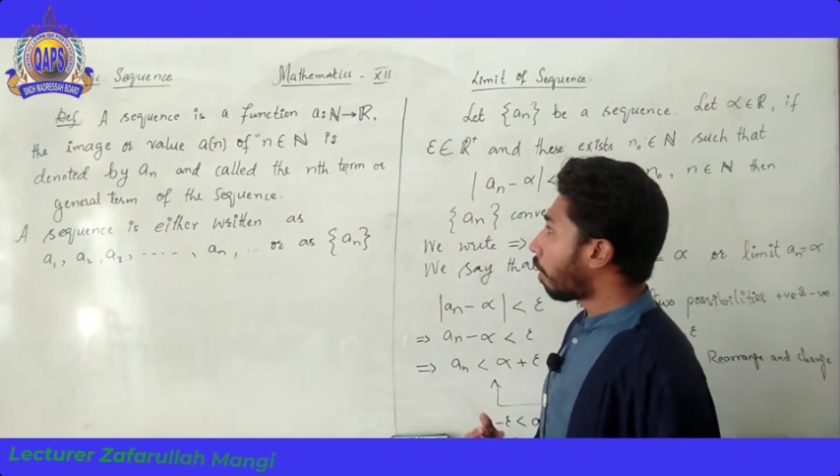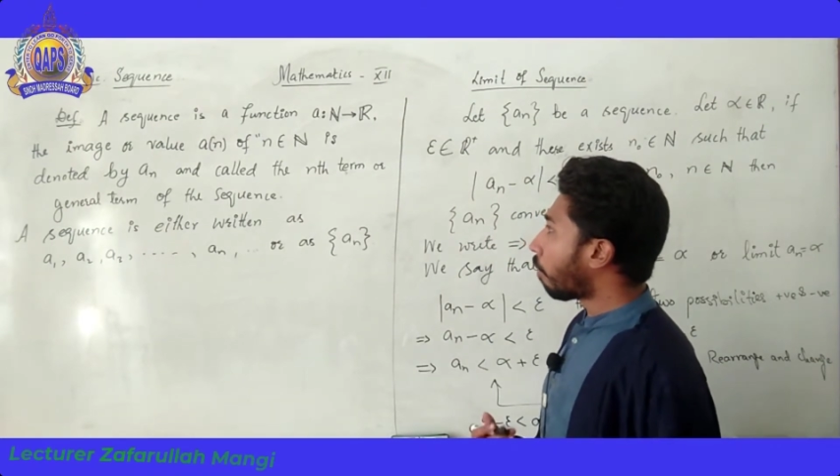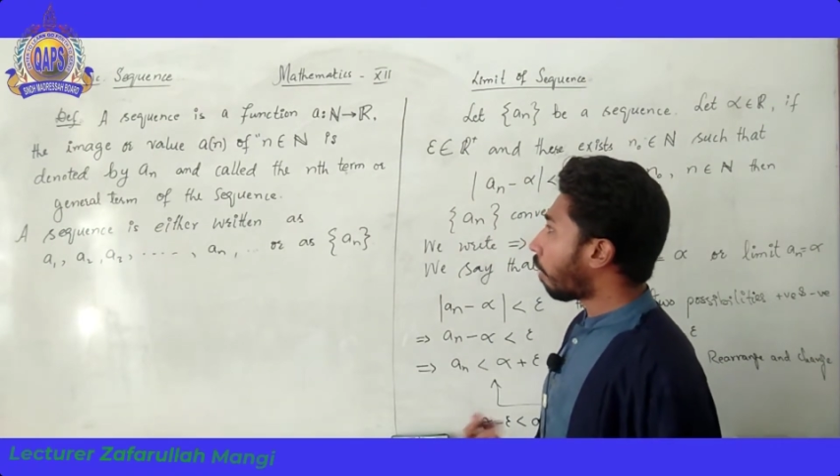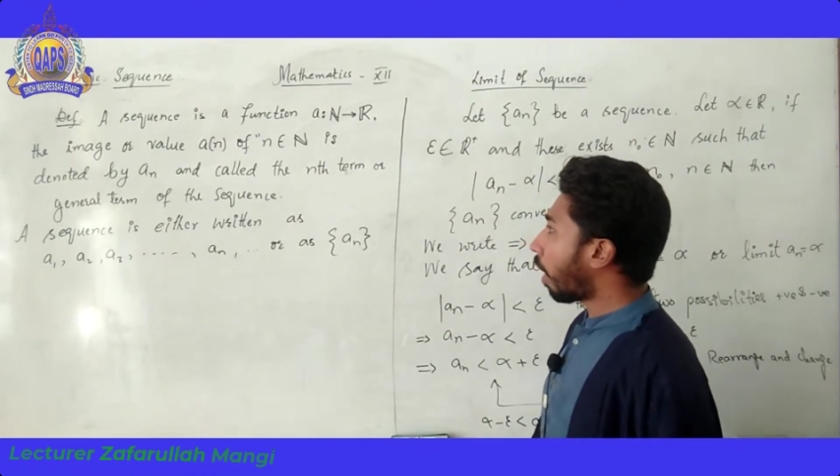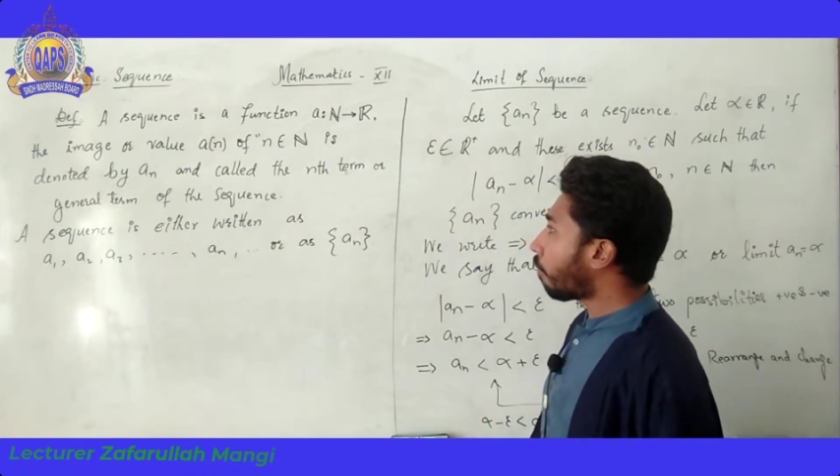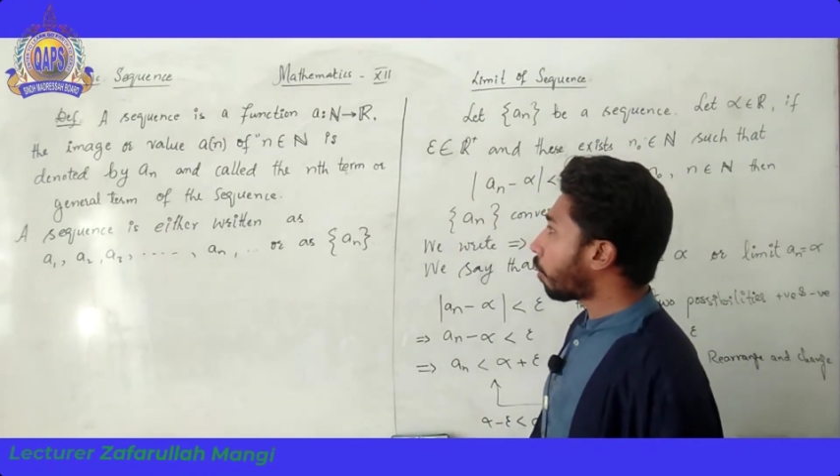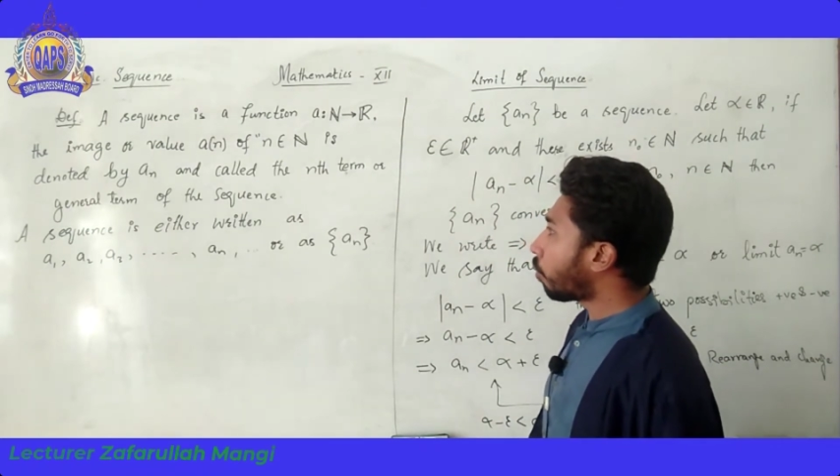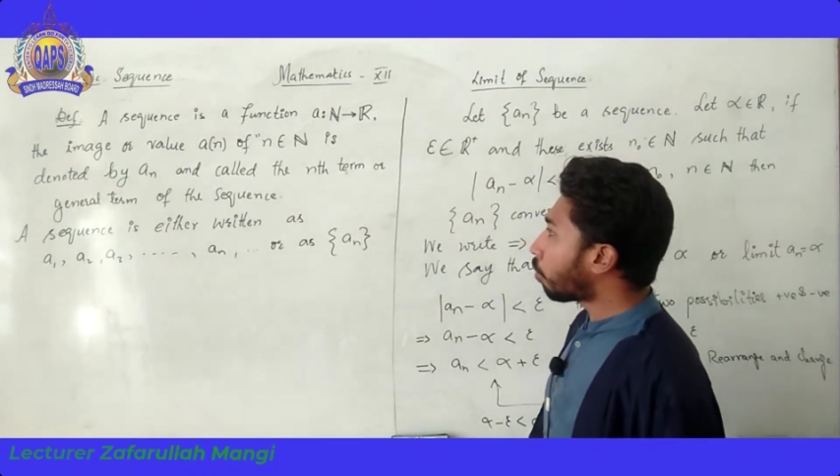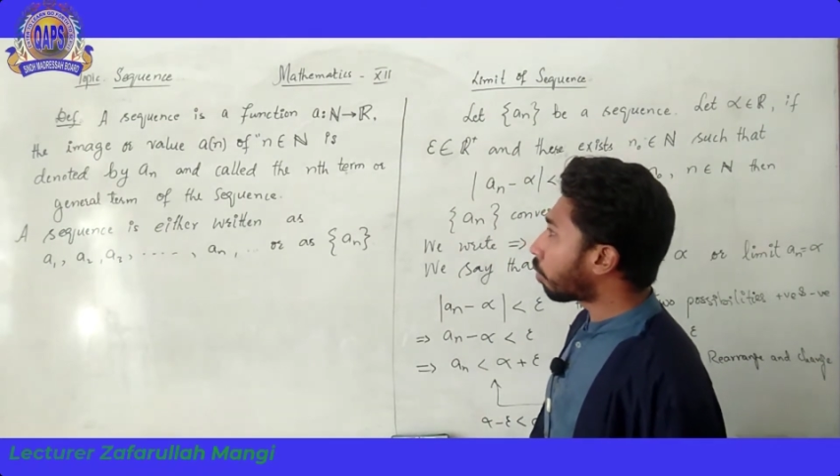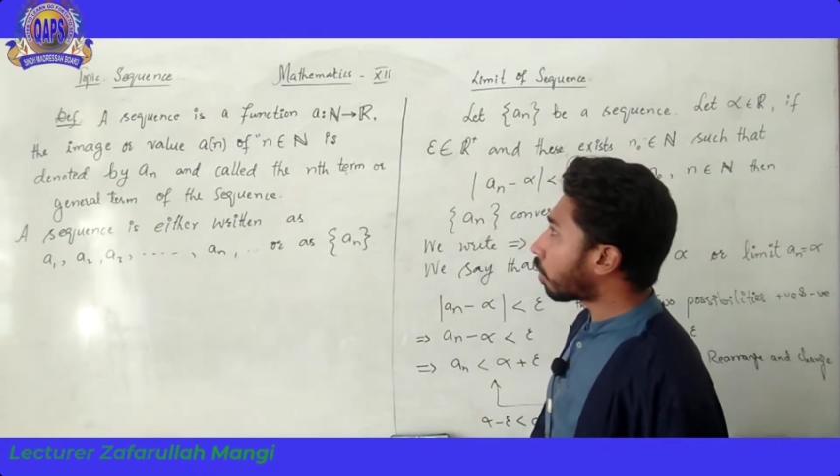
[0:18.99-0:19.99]
why we
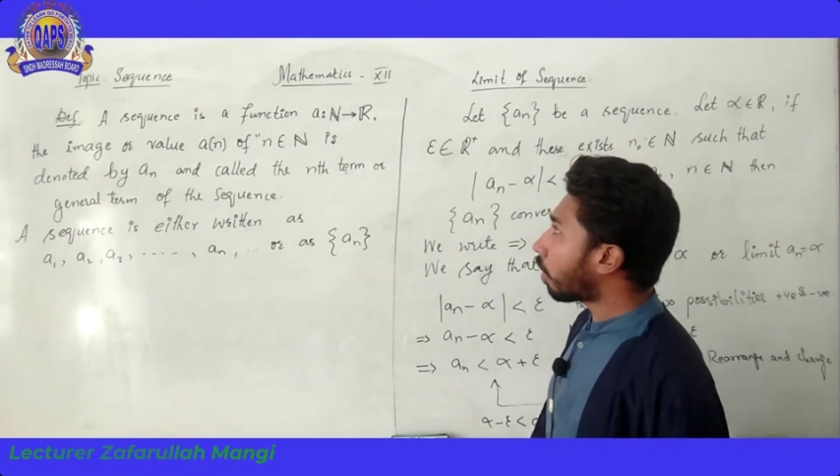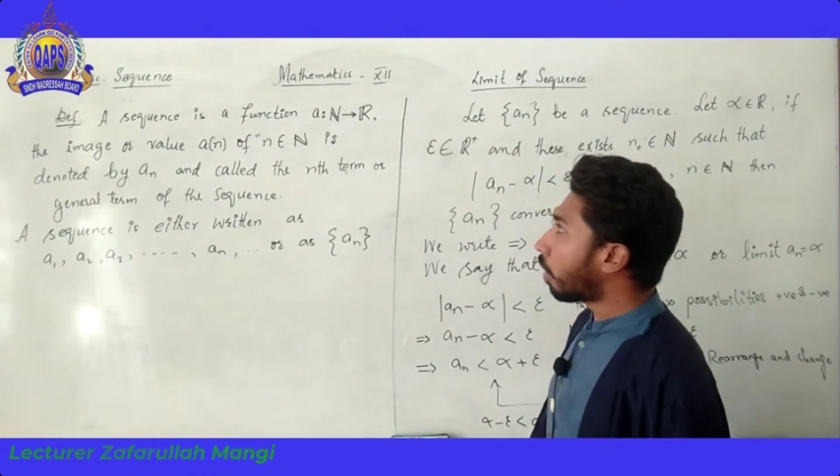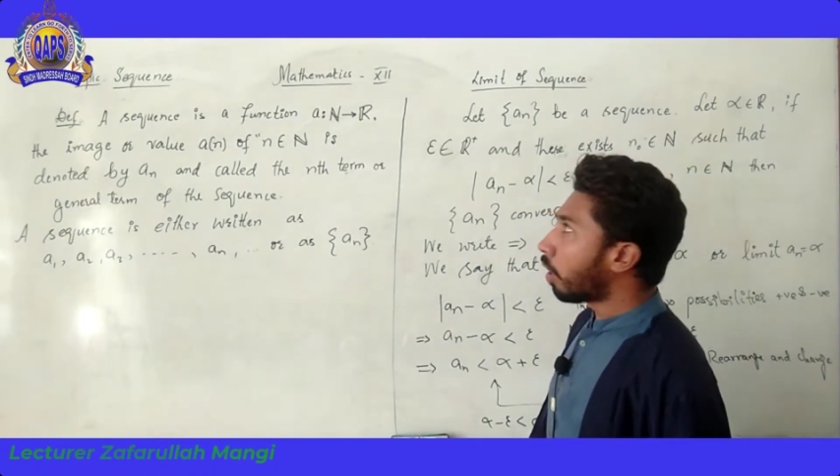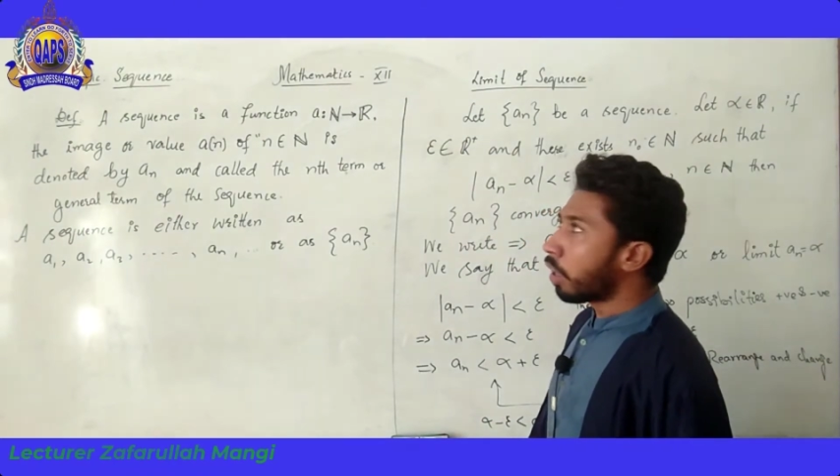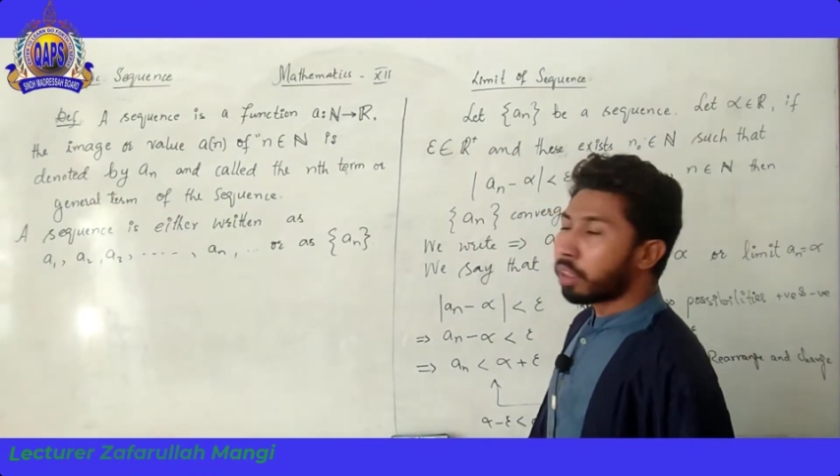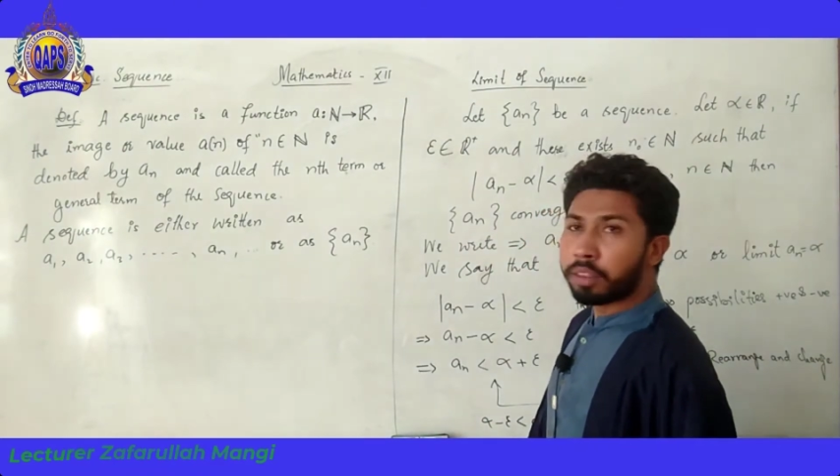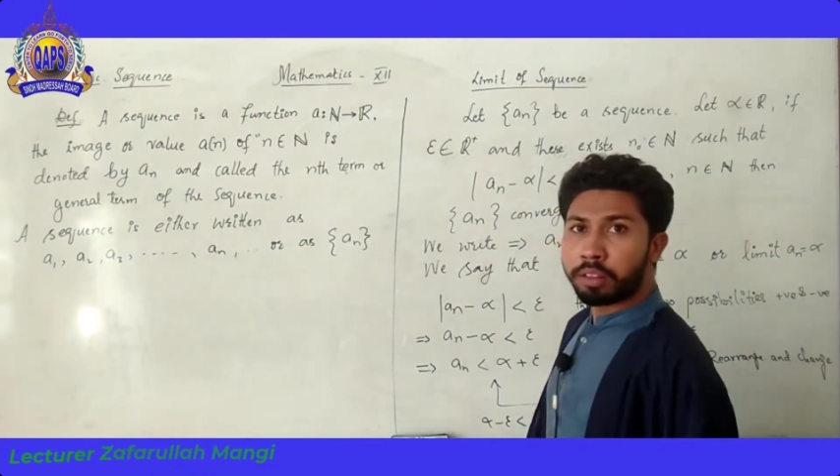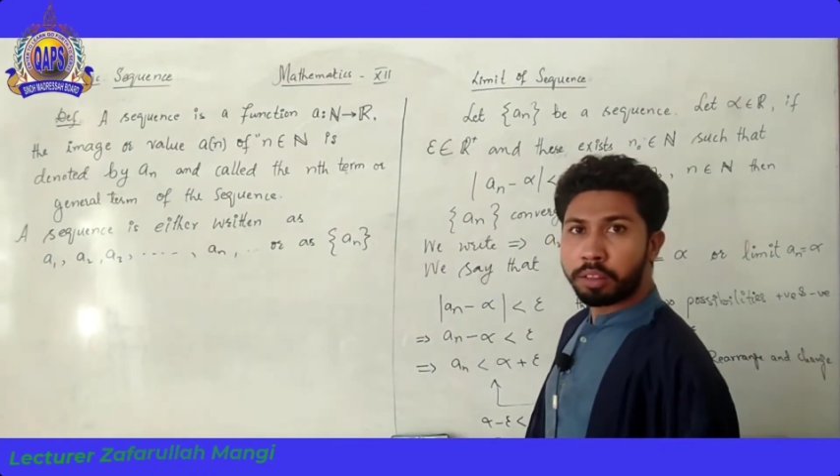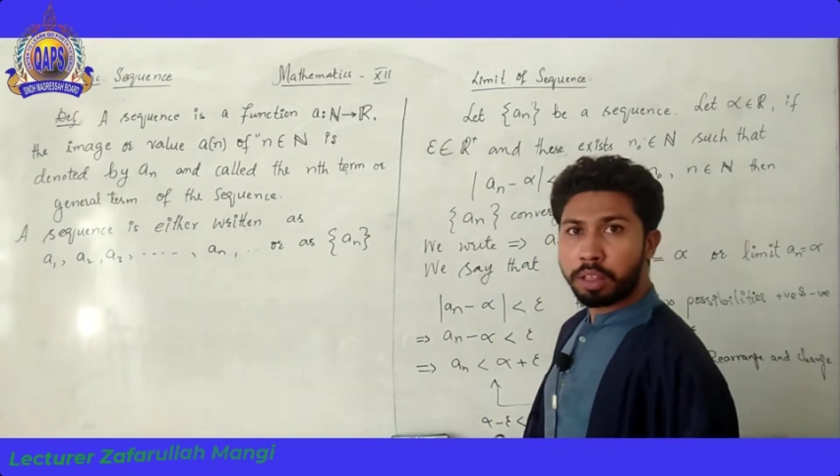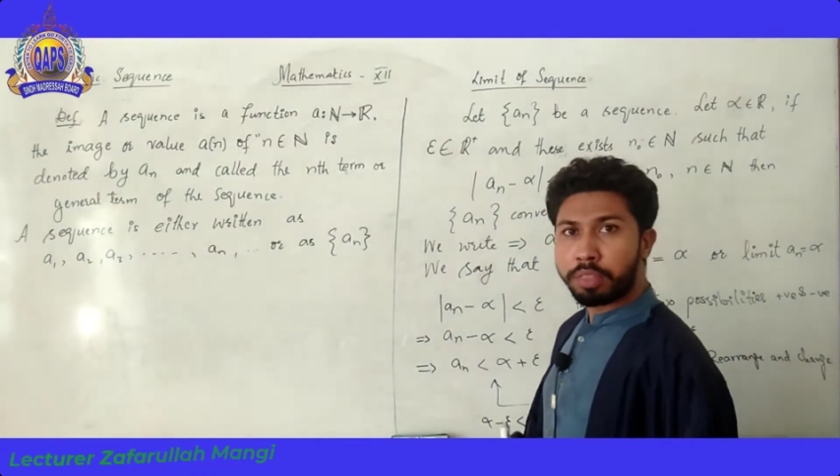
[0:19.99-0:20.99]
use
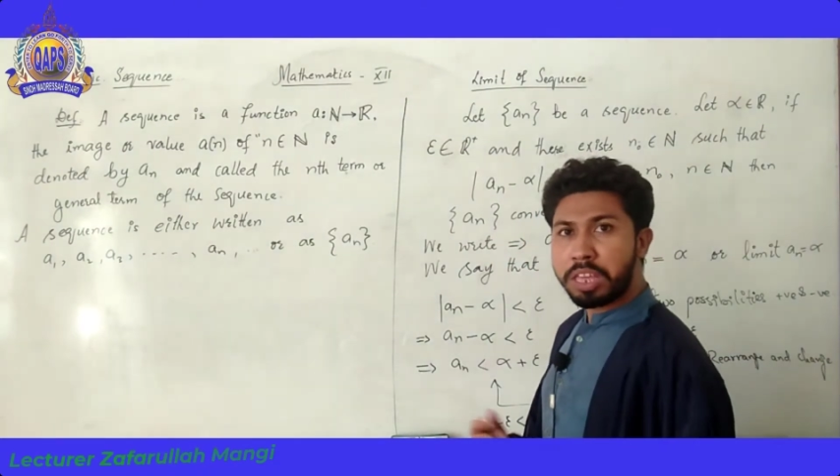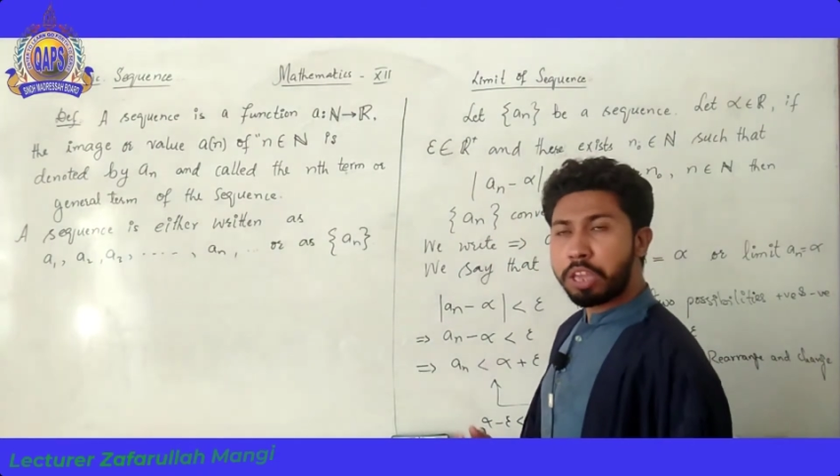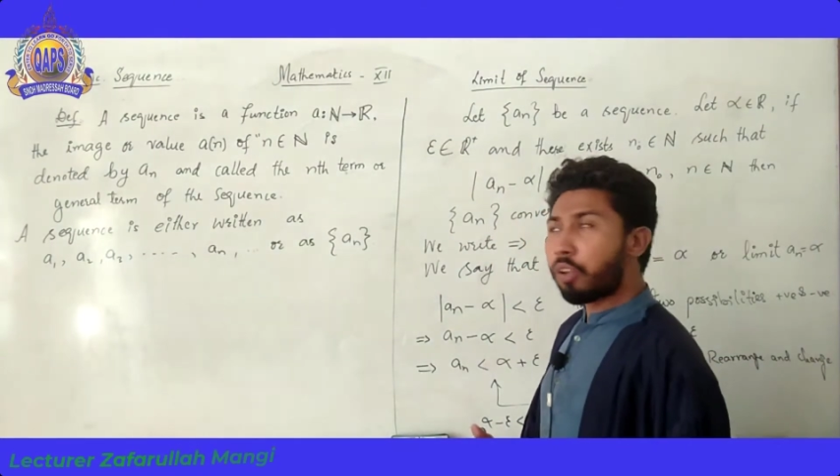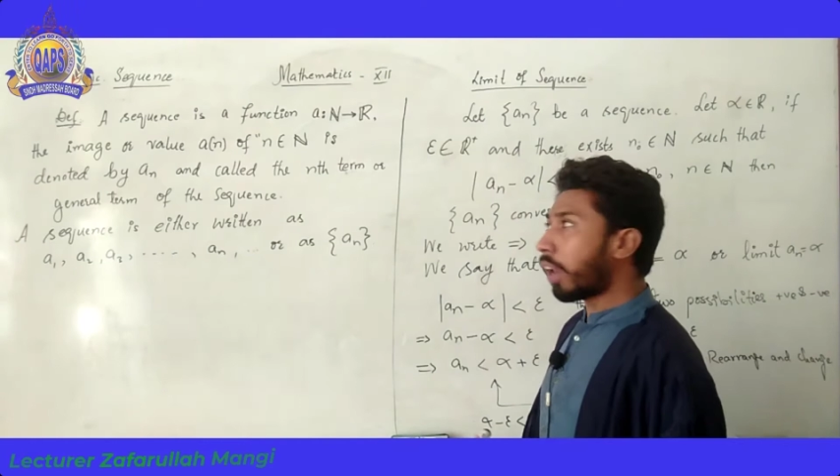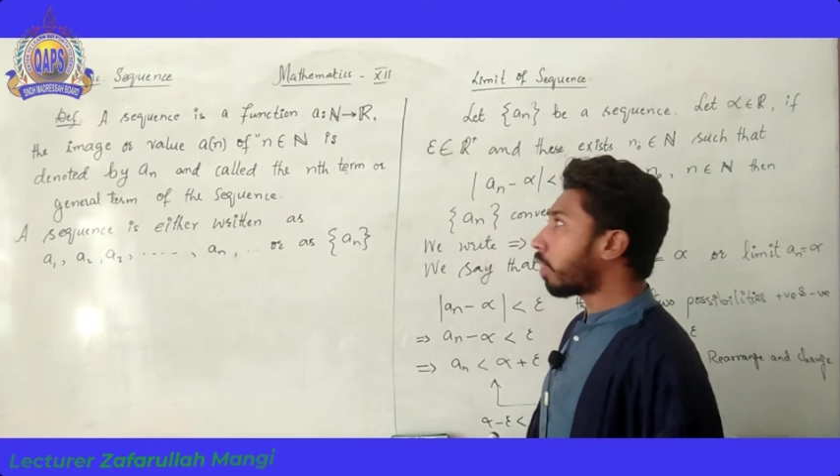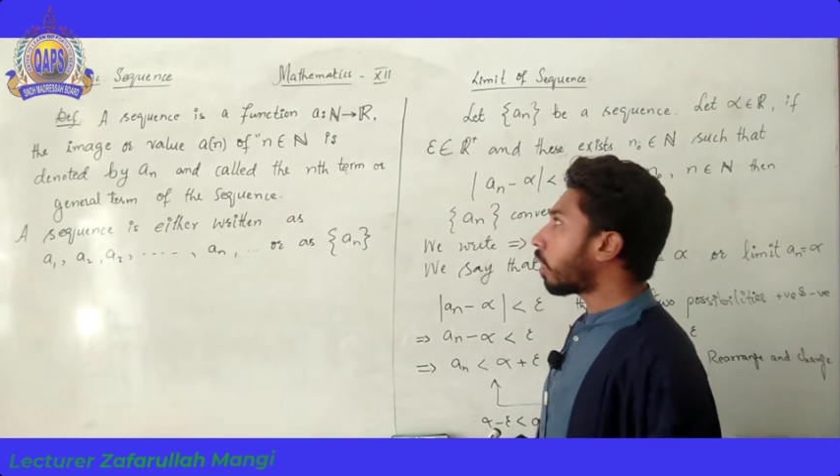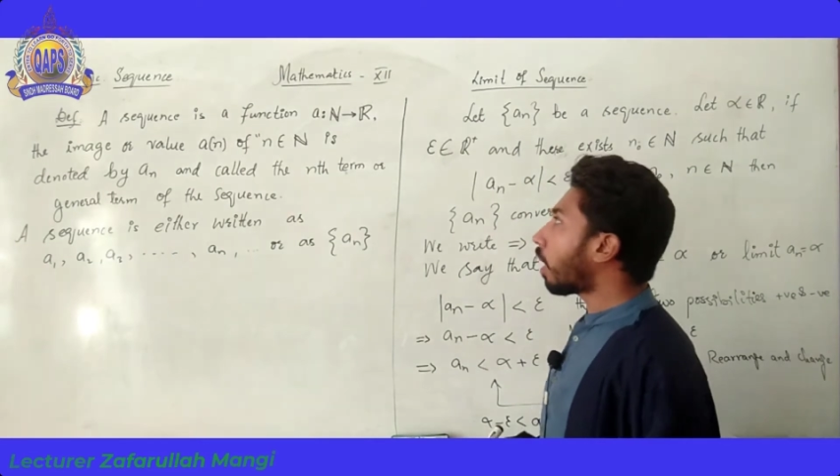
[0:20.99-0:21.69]
the sequence